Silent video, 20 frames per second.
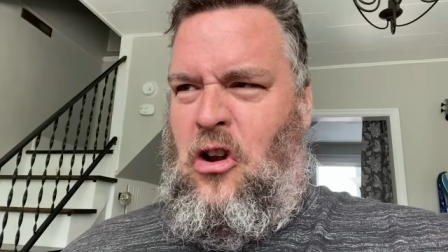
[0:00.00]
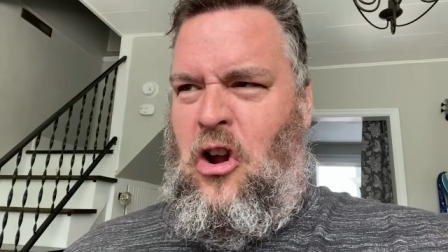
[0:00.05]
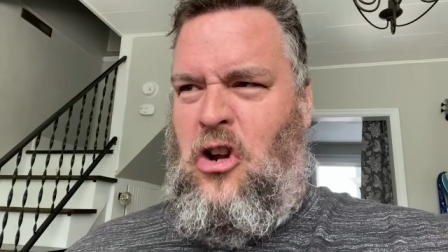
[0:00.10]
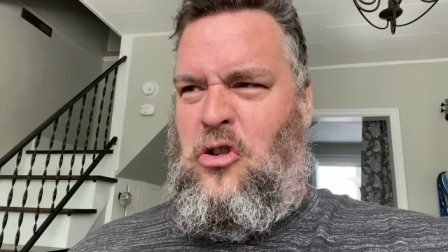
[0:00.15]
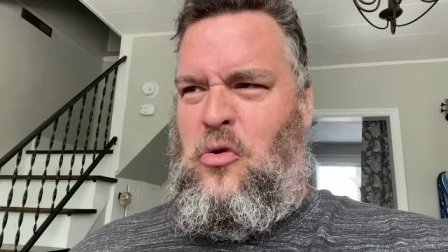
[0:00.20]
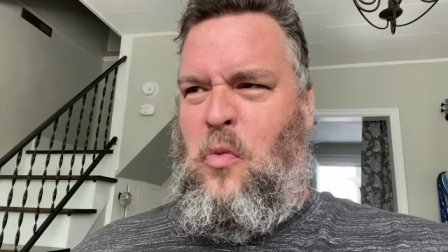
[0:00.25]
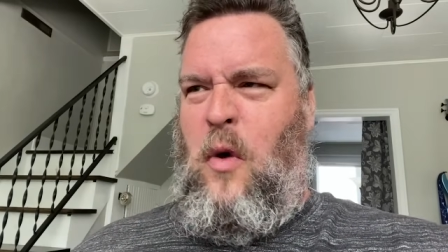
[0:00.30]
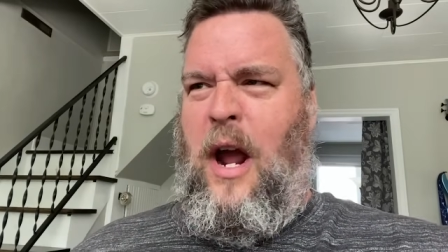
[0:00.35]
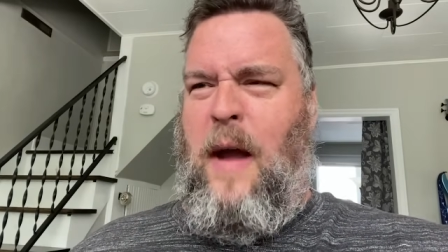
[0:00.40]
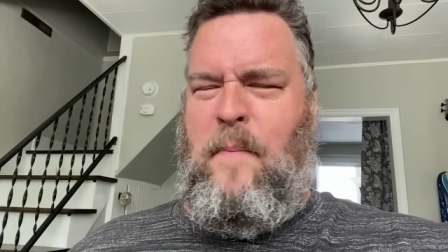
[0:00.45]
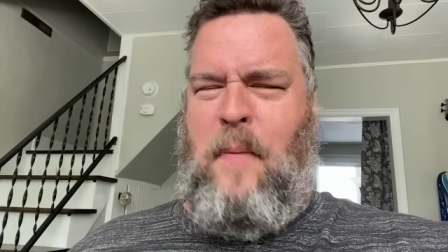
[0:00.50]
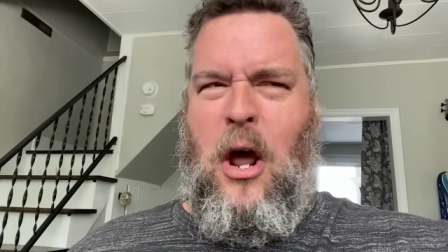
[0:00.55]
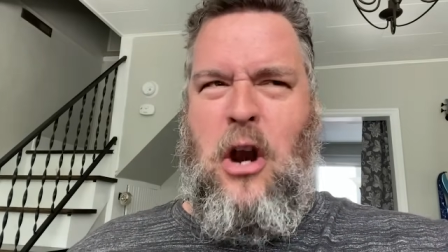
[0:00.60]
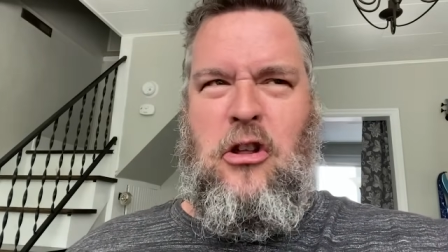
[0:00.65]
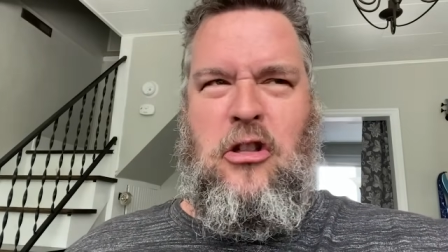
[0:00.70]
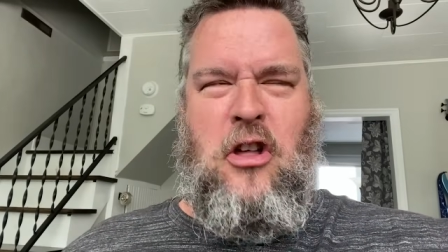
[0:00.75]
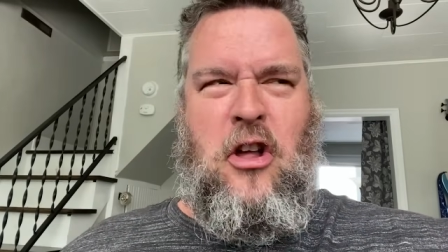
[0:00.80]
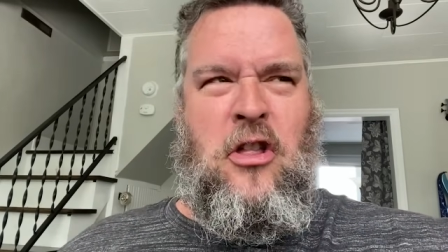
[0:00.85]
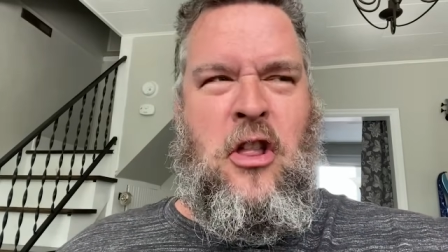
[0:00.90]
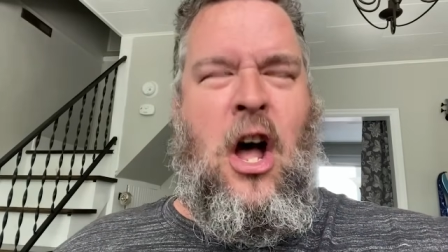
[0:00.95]
is way better
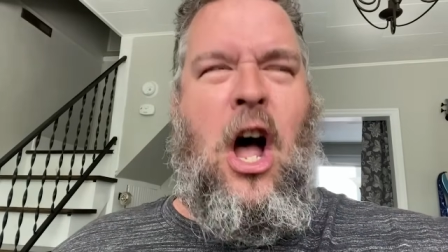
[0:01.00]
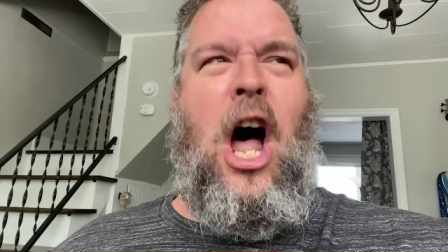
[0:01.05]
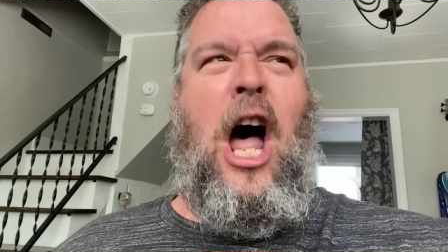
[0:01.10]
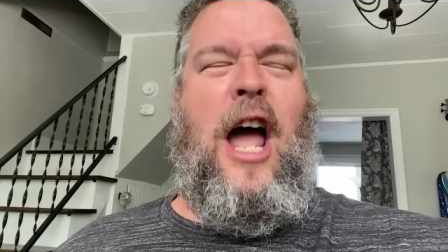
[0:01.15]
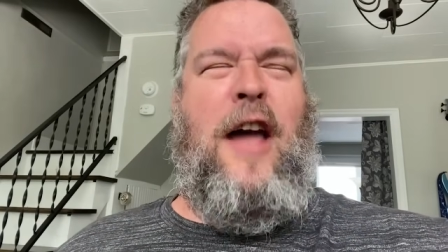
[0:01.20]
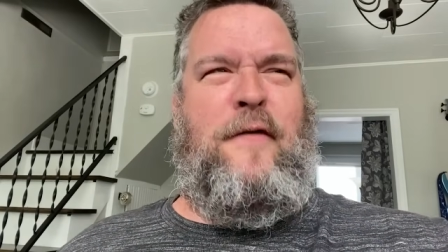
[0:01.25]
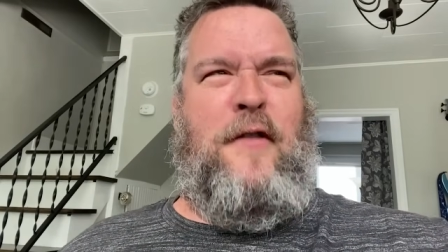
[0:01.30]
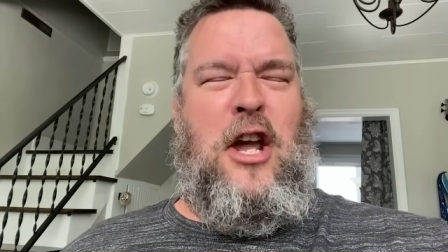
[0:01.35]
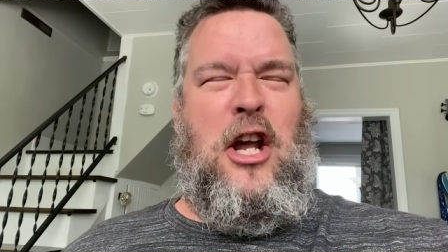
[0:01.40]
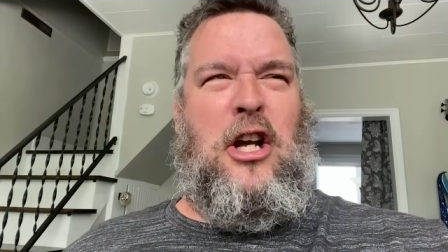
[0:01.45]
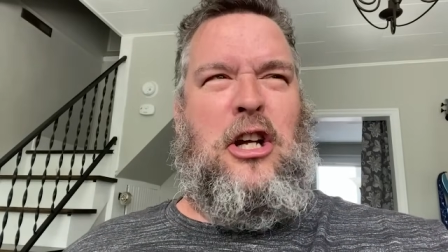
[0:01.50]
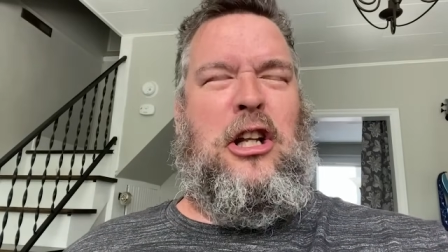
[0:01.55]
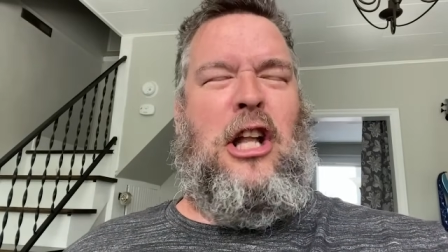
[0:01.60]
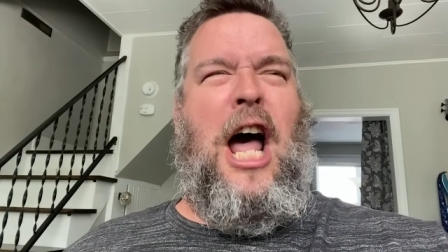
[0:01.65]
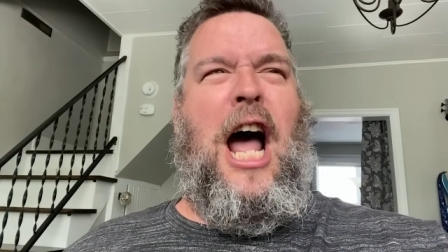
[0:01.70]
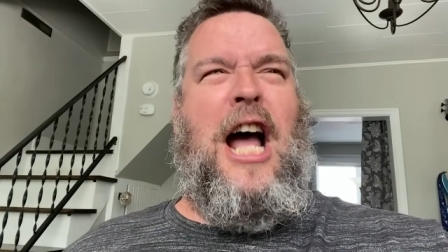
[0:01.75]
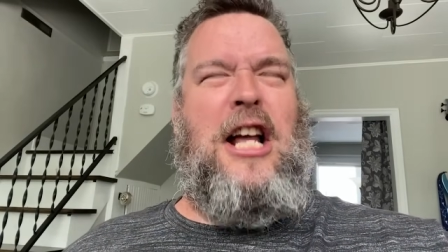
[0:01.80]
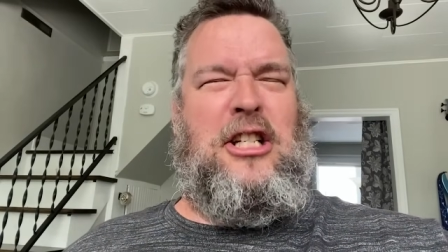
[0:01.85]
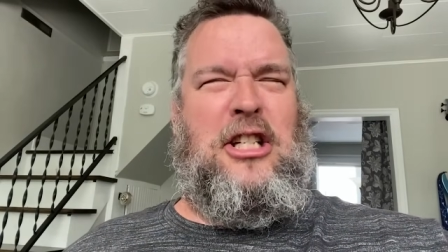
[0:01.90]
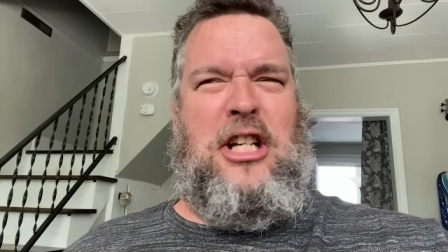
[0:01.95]
than the Ivy
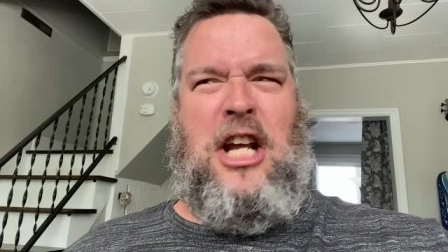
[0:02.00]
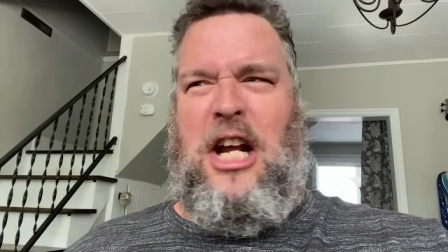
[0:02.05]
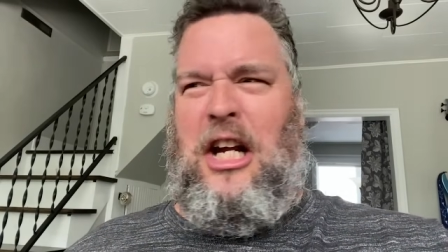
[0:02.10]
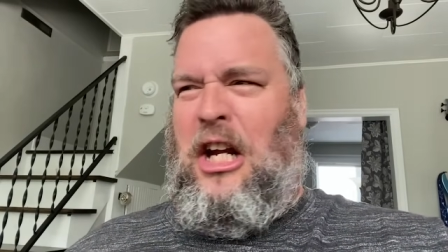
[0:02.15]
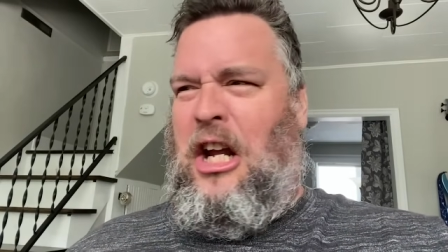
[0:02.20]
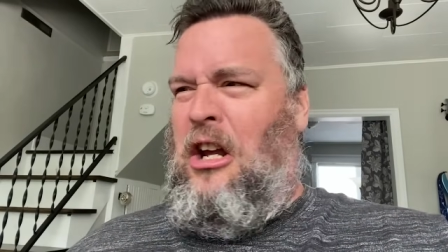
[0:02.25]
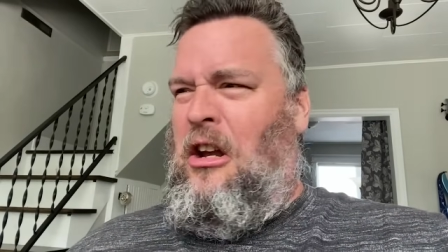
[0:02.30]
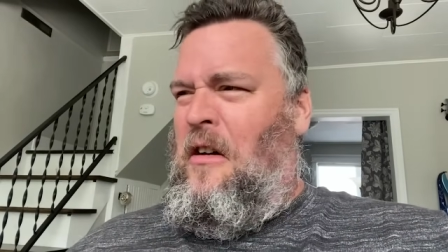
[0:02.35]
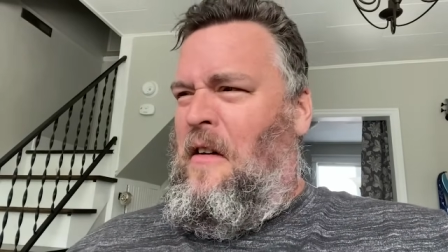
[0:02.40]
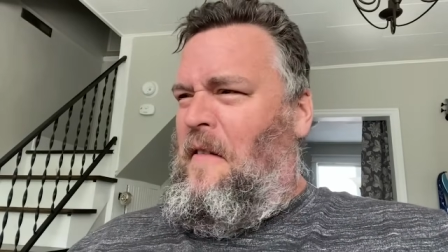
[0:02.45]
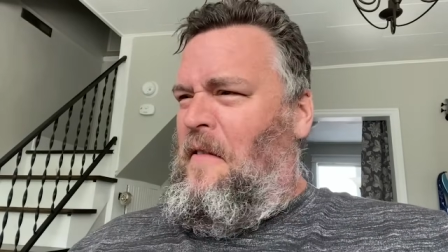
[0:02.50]
Classic